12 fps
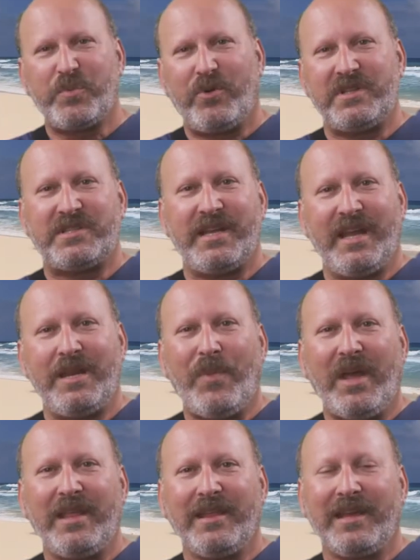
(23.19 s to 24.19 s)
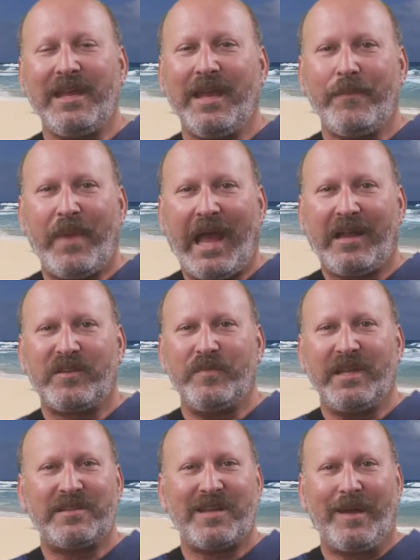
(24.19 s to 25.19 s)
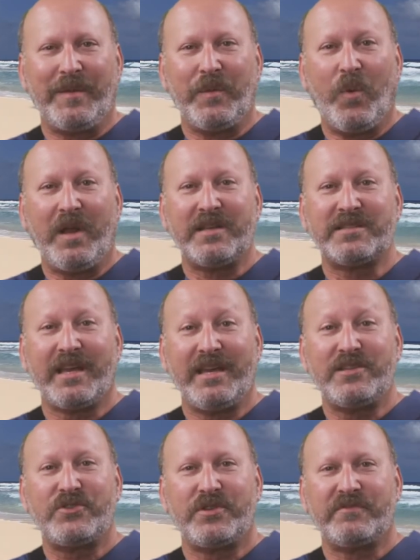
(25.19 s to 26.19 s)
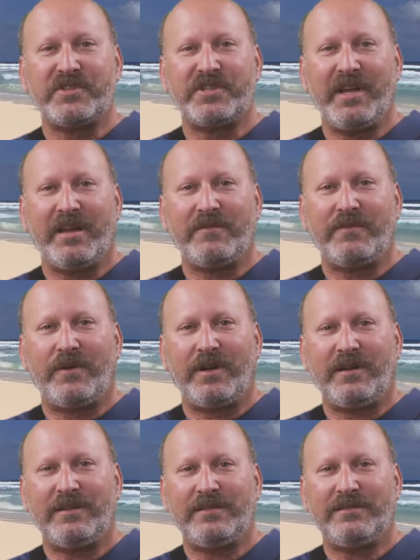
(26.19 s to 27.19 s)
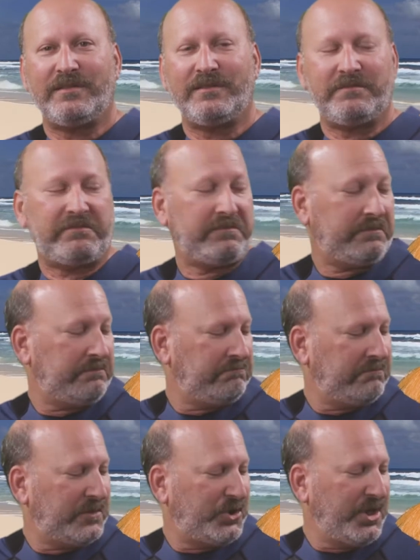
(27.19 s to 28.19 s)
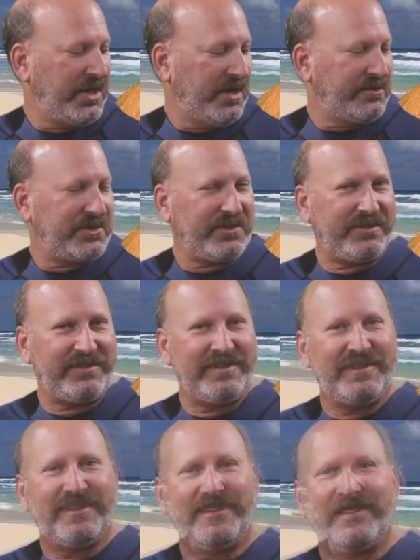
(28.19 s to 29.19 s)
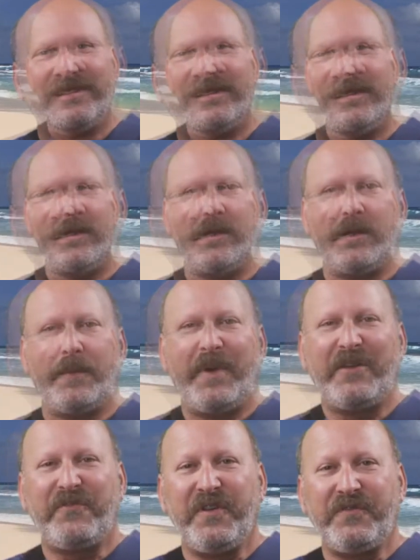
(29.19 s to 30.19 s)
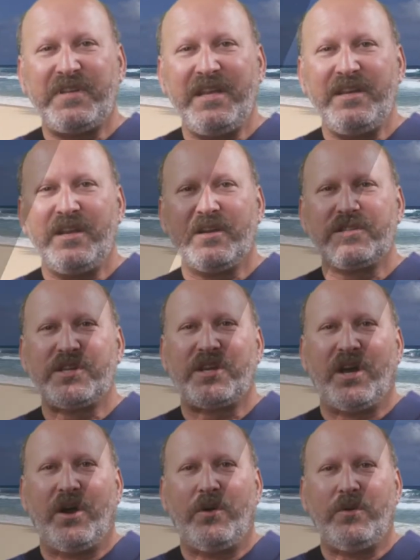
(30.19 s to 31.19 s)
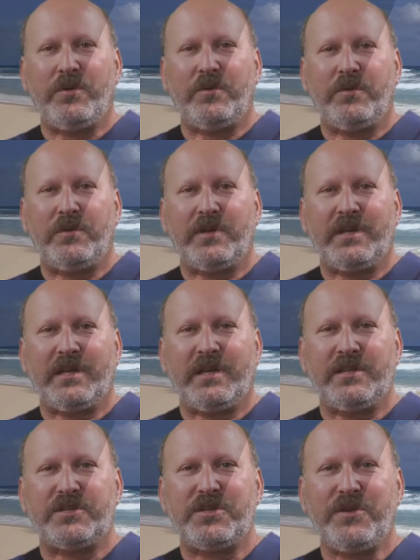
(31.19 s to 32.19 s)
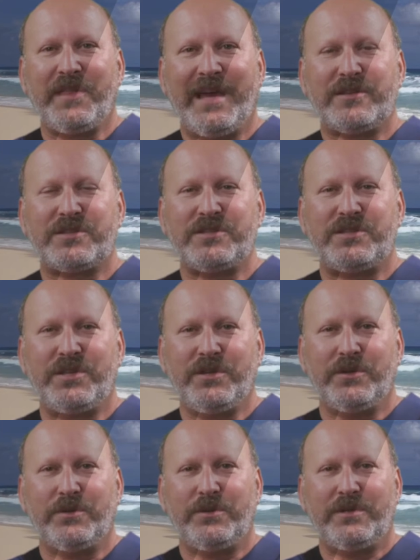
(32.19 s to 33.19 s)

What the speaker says: points to anybody that can get back to me and tell me what does ACE server stand for. She knows. About 15 years ago, in 2002,